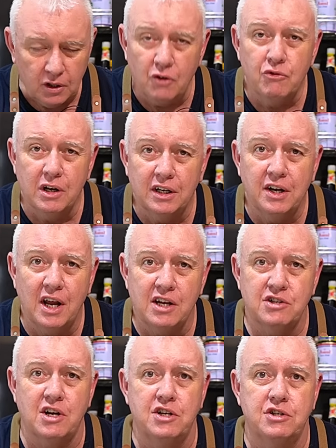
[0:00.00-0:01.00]
Really
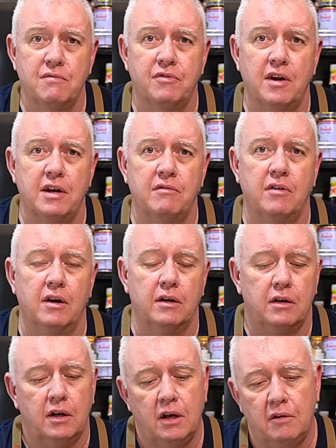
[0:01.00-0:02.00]
nice Asian flavor.
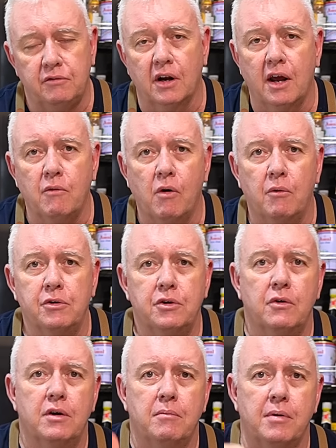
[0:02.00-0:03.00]
If you like what we're
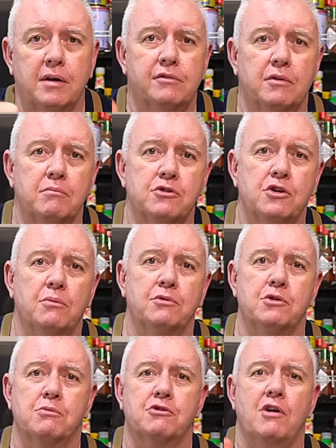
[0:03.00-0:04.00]
doing, big thumbs up,
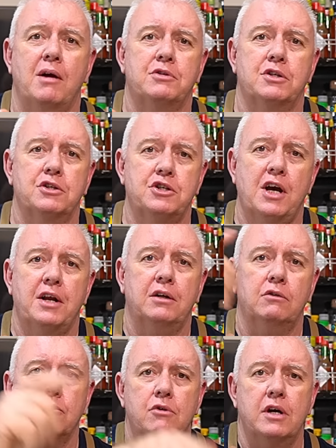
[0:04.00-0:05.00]
subscribe to the
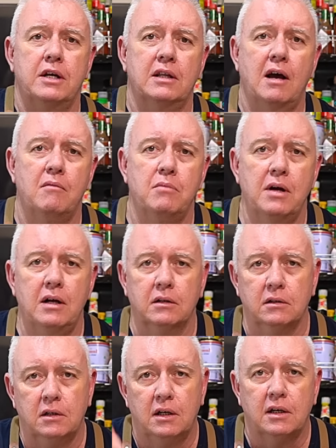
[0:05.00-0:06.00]
channel, ring that
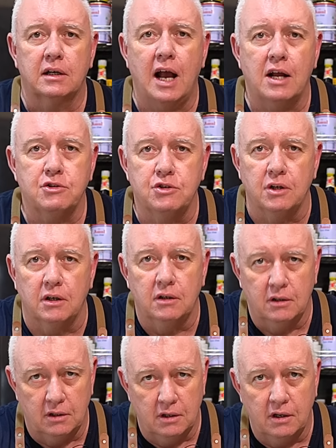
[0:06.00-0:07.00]
bell. Catch you
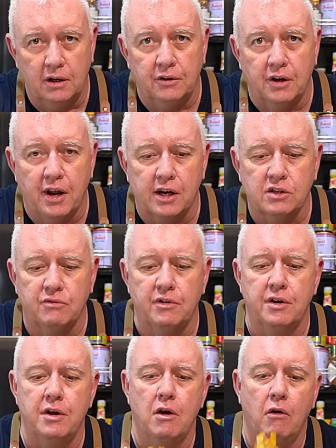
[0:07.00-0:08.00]
in the next
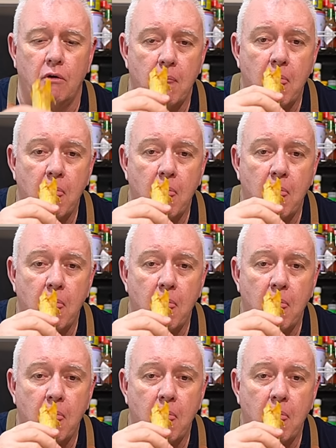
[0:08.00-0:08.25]
video.